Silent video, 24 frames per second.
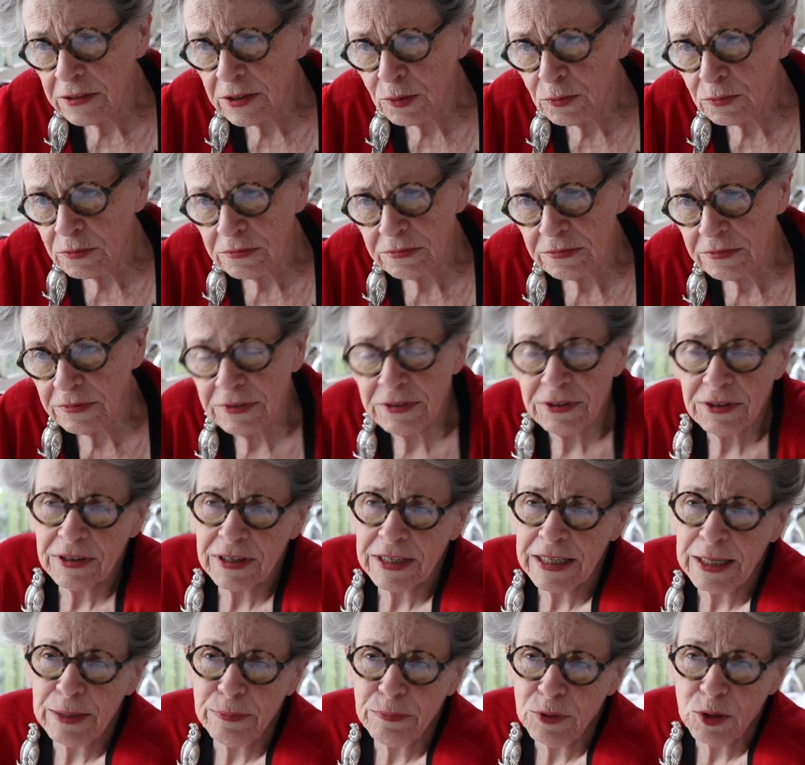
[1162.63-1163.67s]
don't
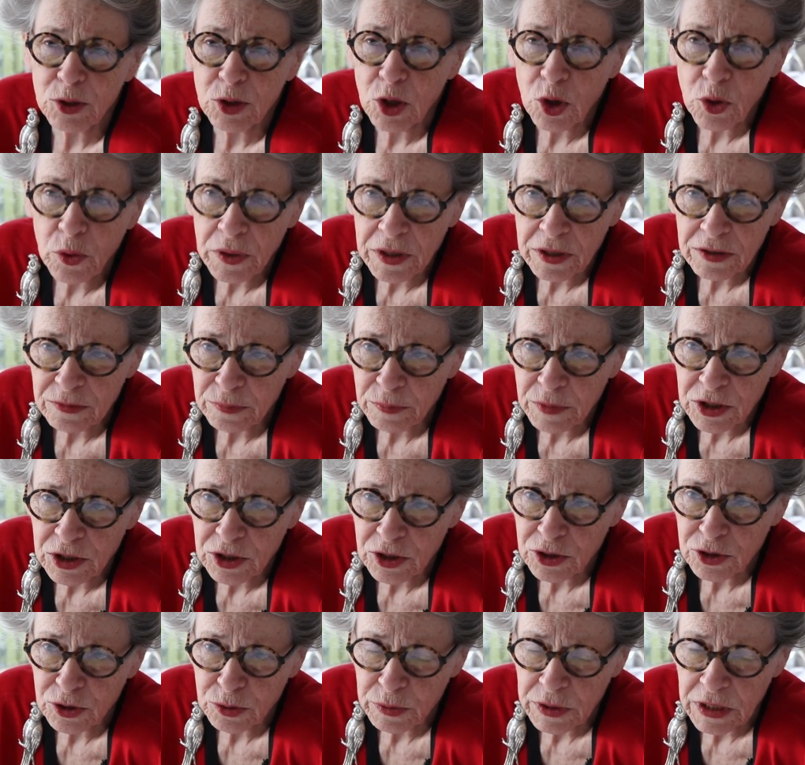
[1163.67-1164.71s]
keep you going as much
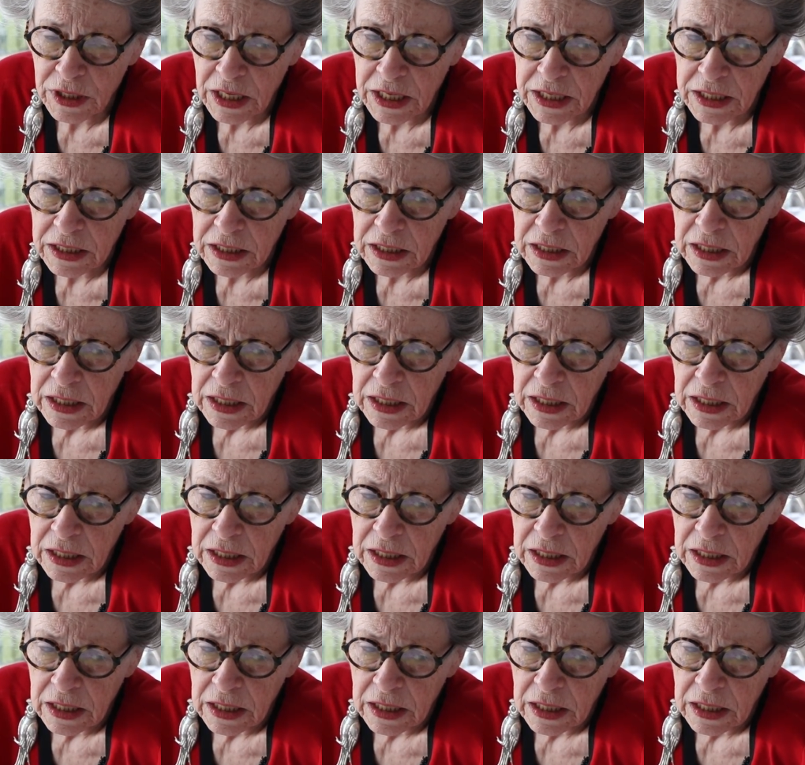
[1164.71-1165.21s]
as you would like.